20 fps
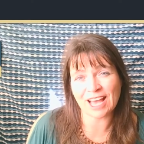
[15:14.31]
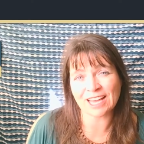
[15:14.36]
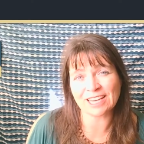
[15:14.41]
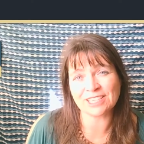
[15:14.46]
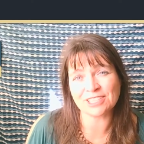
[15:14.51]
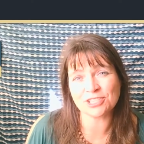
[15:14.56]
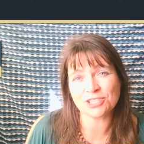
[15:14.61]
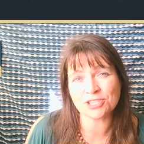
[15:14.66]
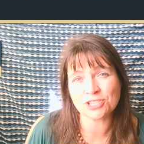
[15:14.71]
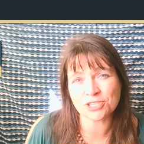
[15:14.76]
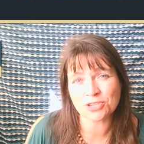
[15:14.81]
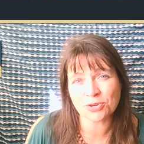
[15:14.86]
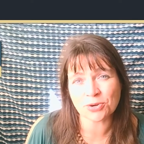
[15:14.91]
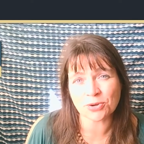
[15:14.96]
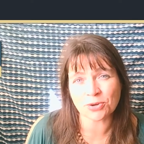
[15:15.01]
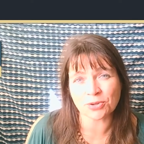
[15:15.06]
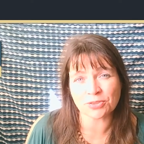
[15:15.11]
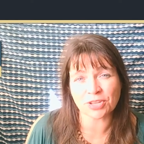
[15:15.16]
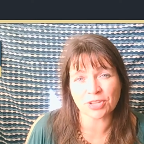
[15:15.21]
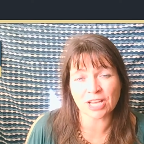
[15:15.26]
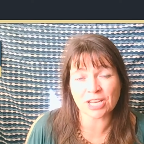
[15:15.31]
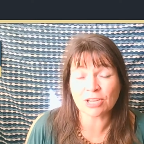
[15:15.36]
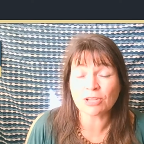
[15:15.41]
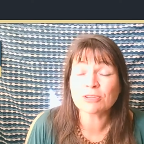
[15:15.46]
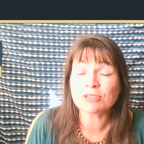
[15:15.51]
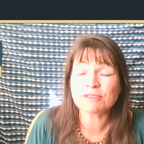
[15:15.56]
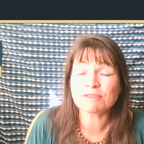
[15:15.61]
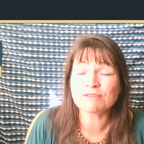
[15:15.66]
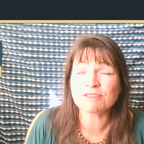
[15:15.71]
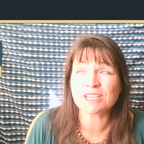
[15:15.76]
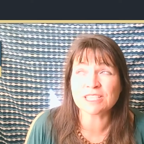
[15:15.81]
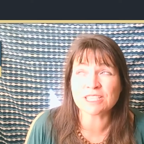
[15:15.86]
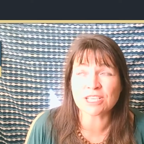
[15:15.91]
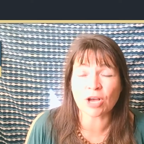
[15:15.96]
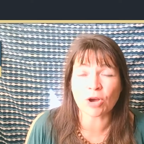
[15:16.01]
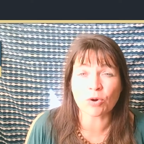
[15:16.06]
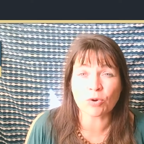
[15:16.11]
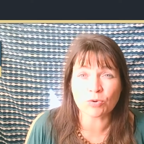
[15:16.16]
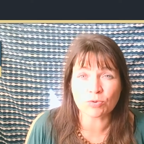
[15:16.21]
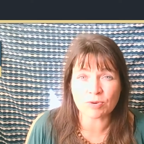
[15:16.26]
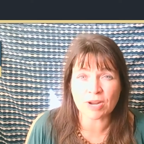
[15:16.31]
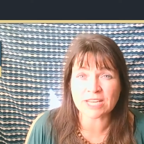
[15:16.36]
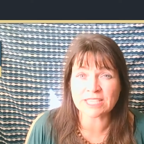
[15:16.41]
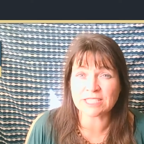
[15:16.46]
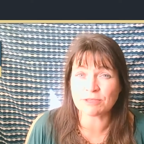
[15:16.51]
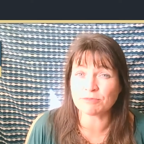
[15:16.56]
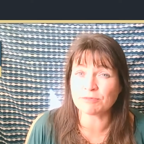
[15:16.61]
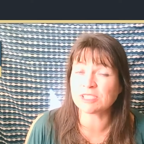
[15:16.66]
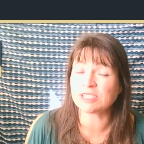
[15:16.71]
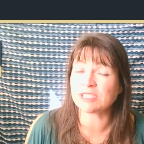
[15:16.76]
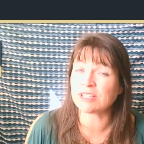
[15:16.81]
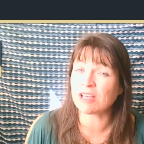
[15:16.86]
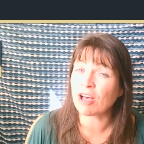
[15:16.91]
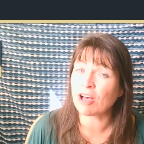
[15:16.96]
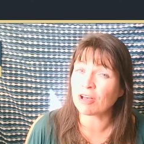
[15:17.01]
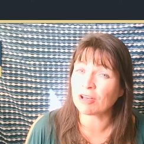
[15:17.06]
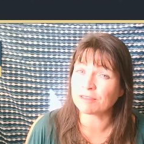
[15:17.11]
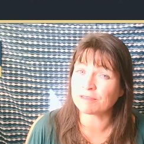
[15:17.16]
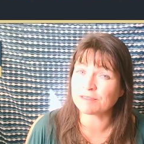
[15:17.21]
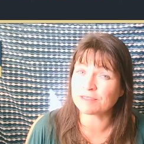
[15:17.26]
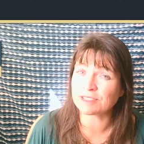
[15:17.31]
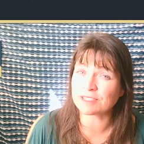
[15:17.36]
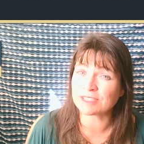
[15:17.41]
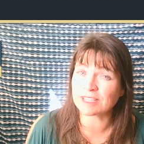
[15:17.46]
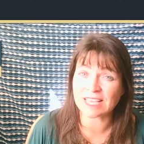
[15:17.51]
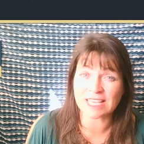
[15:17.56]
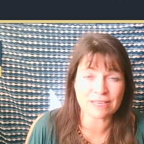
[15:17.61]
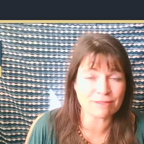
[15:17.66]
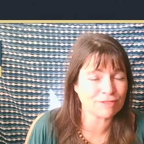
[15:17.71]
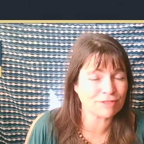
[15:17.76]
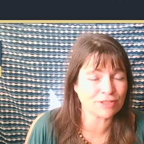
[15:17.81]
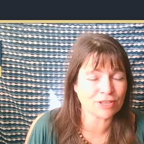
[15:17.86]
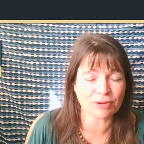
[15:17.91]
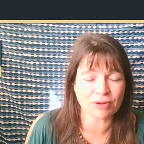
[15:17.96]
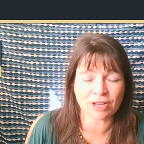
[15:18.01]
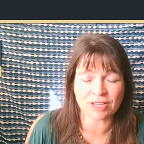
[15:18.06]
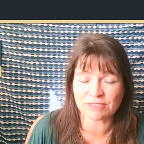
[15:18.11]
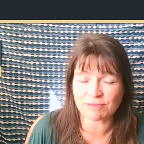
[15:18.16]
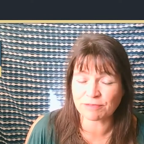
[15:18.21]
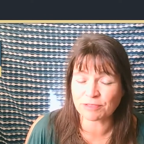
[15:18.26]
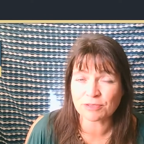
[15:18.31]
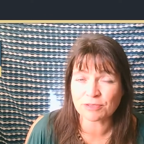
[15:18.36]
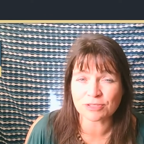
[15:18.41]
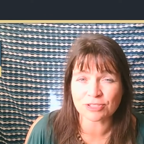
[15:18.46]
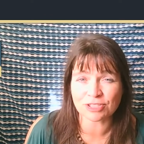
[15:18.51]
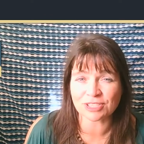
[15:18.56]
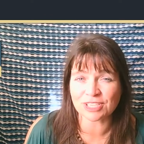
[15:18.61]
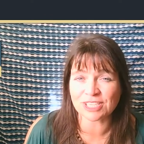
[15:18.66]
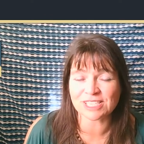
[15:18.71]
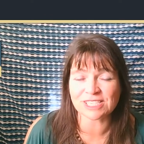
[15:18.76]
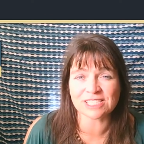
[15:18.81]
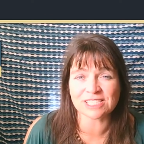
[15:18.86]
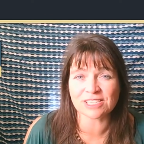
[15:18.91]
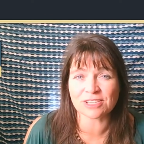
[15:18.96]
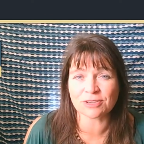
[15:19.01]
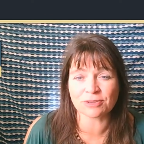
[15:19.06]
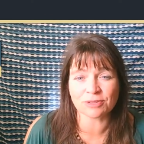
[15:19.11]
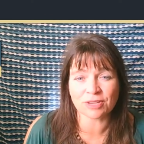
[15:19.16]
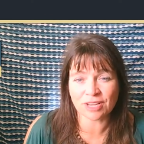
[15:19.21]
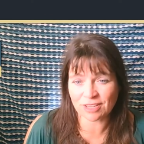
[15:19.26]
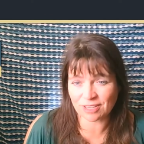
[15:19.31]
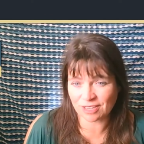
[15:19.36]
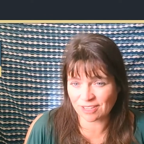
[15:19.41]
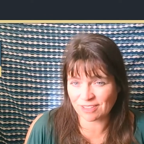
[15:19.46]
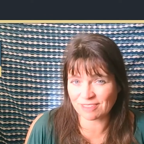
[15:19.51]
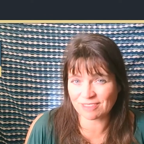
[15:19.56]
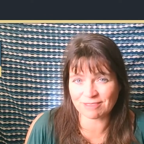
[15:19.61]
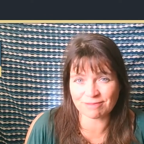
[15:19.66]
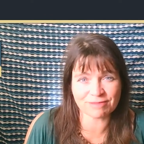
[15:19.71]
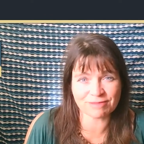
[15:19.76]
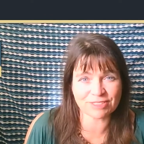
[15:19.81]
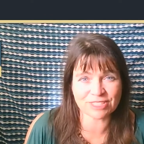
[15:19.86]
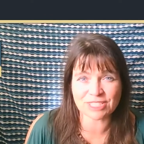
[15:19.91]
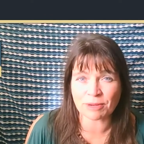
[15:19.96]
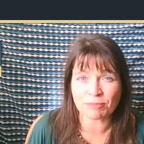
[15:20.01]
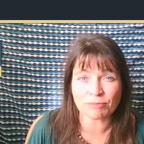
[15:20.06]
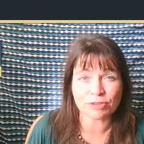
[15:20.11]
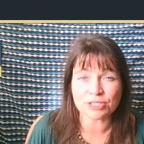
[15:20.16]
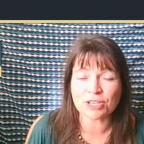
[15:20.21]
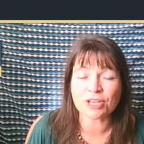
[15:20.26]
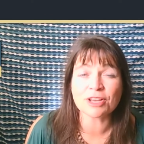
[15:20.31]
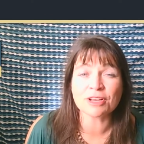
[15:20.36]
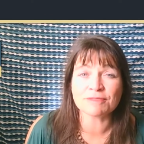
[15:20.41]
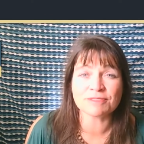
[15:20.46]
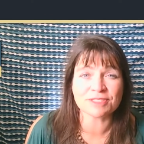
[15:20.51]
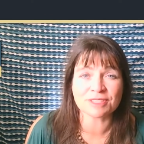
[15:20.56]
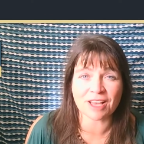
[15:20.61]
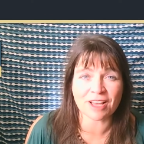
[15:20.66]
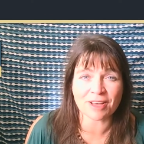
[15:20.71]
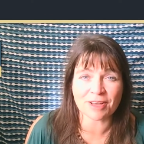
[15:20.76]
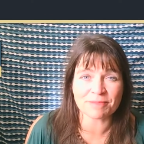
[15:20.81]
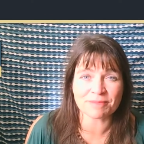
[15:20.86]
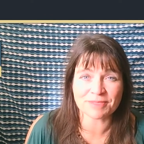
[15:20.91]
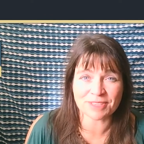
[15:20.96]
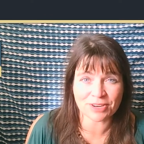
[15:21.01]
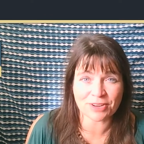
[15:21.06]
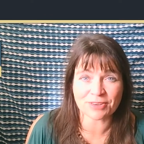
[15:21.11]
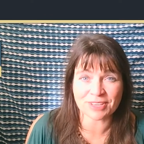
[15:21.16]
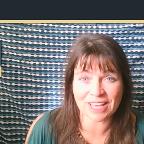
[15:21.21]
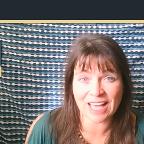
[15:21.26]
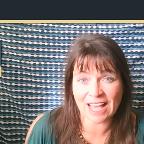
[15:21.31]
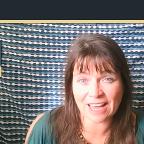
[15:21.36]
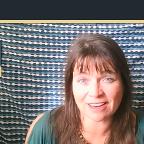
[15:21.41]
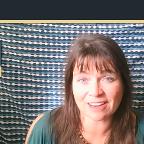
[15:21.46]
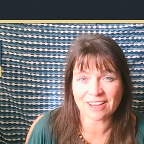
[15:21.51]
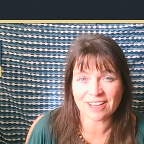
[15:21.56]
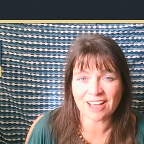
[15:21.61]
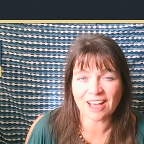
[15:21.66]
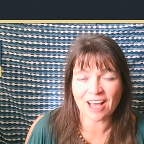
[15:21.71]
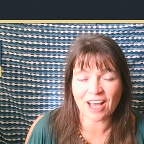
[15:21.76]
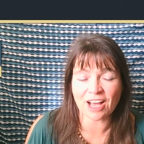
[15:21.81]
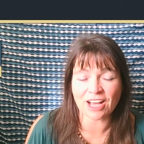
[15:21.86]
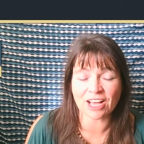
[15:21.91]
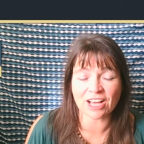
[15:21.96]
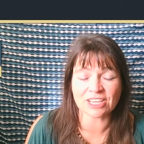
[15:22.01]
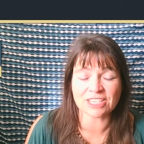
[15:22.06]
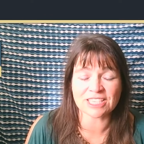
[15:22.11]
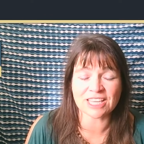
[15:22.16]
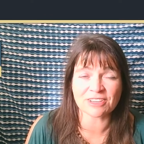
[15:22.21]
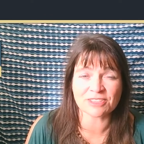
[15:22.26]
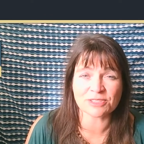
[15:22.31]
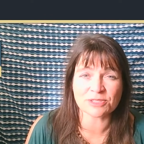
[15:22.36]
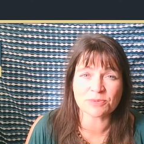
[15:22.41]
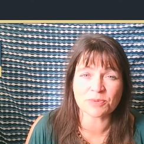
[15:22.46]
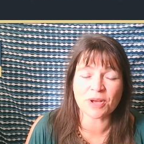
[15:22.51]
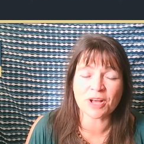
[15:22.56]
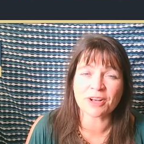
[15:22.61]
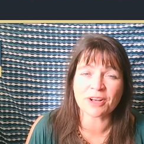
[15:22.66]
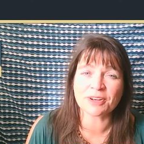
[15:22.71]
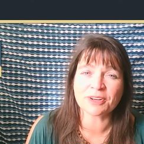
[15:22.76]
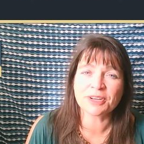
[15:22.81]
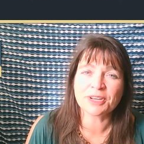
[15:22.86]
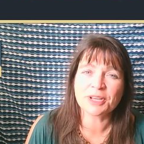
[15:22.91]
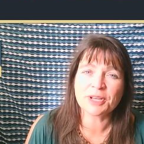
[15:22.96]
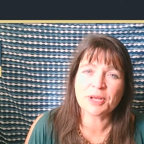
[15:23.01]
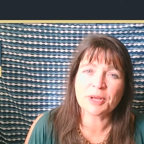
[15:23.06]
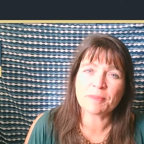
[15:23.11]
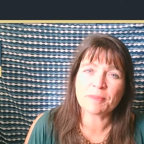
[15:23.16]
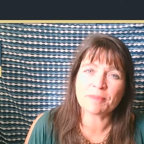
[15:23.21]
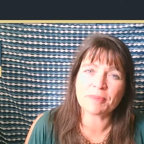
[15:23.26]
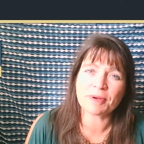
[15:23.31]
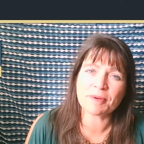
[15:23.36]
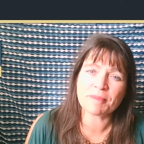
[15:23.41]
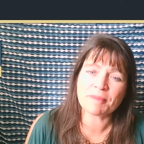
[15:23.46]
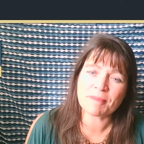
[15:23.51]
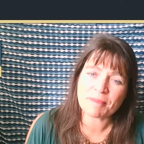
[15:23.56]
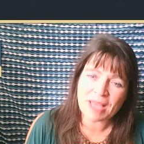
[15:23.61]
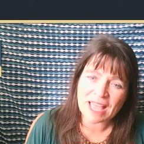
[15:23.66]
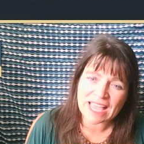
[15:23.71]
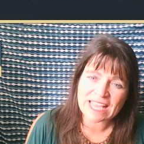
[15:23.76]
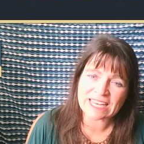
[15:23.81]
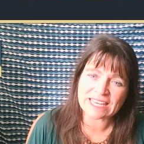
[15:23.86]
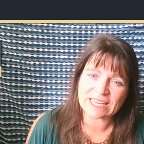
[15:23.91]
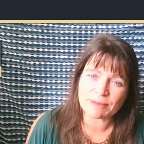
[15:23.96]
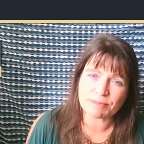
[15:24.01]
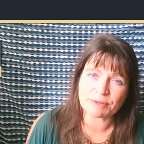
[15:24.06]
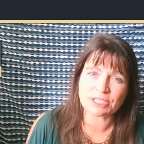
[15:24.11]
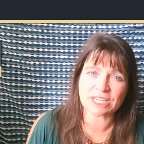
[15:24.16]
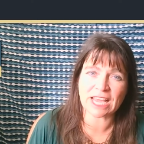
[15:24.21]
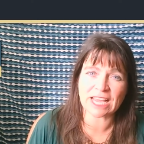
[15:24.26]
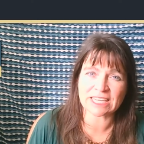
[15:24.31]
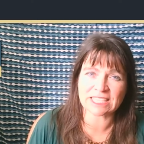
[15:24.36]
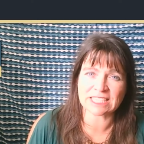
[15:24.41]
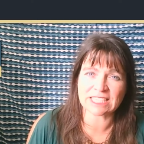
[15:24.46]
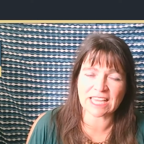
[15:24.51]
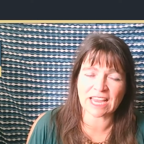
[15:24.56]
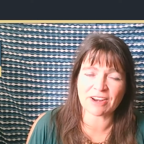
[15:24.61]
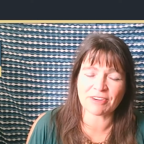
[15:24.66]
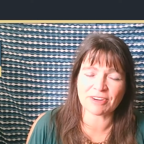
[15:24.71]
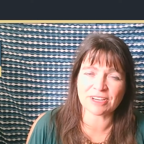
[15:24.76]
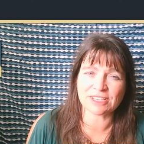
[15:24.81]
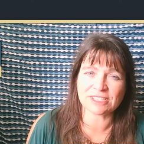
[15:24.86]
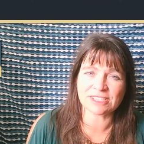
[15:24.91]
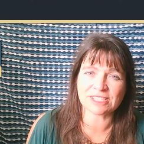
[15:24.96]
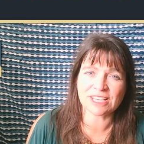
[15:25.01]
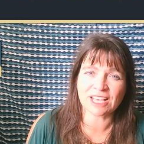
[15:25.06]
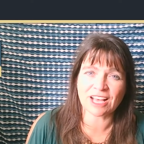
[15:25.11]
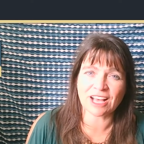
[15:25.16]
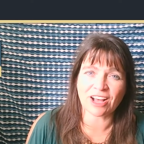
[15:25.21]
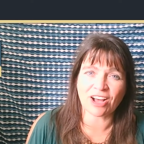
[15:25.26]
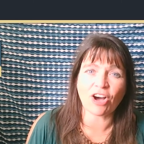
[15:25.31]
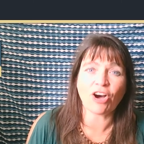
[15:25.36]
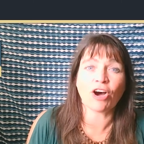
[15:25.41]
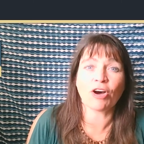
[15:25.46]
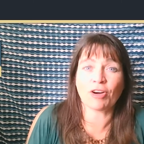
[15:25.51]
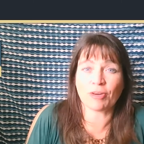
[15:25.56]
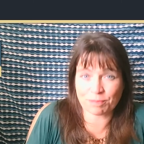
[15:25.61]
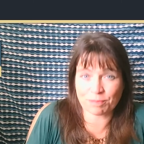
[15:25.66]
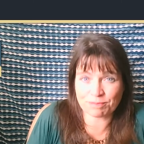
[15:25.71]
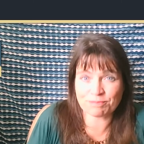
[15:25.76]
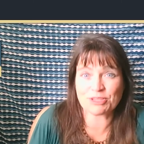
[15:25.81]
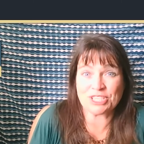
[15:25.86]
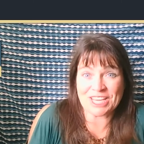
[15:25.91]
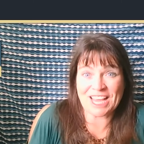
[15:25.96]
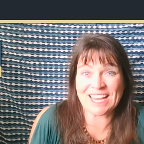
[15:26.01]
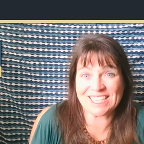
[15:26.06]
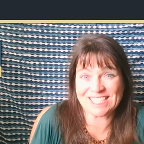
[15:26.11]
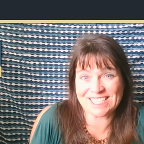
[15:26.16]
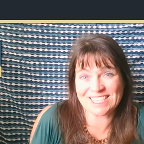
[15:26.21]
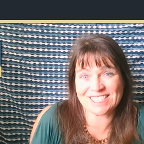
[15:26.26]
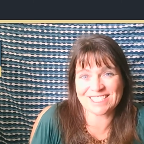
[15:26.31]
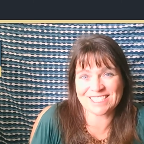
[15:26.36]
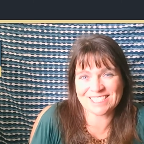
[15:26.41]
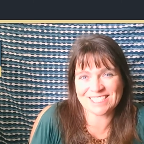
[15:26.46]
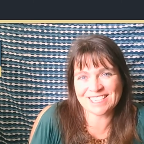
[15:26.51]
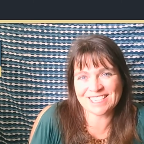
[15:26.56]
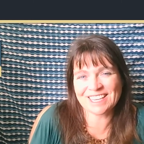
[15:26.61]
and ensure that a lot of these are already reserves, even though unfortunately still some reserves, get cut down as well. But mainly protected areas are protected.